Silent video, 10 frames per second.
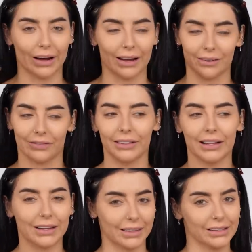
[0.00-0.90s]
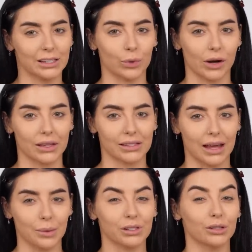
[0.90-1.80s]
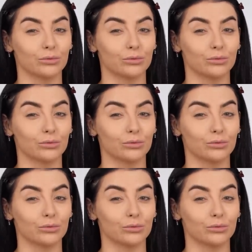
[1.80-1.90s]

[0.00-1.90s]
And I feel like this is one of the steps that